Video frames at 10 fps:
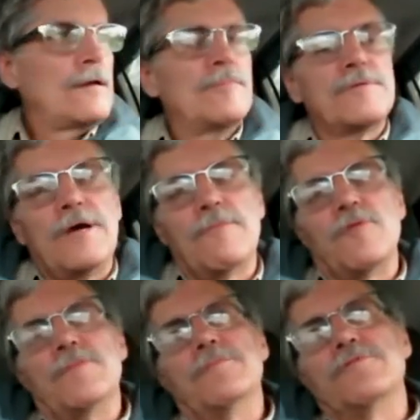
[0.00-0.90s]
Nope, can't
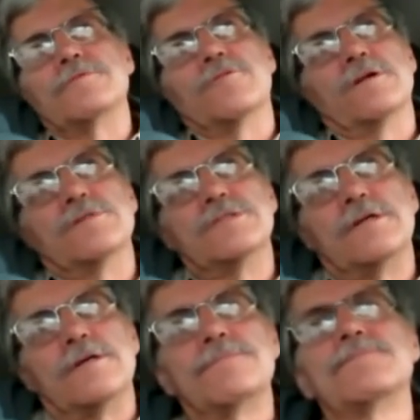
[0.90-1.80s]
remember what I was
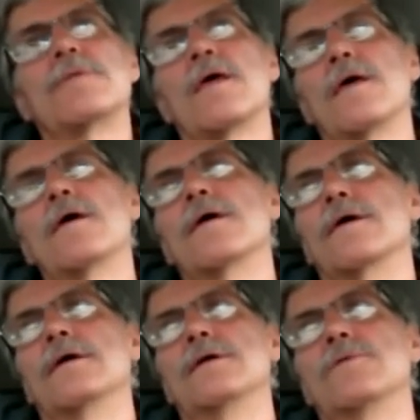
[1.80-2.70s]
saying.
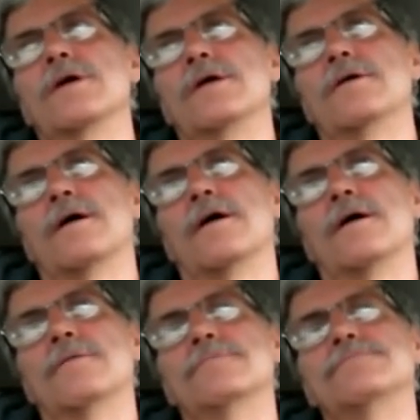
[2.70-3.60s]
Anyway,
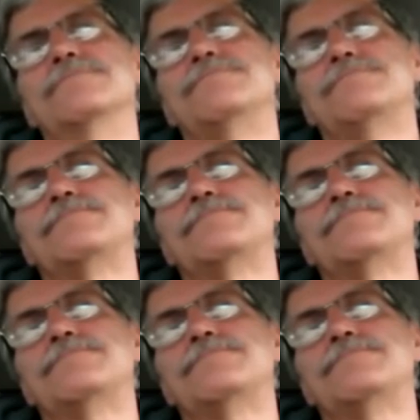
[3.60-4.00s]
um,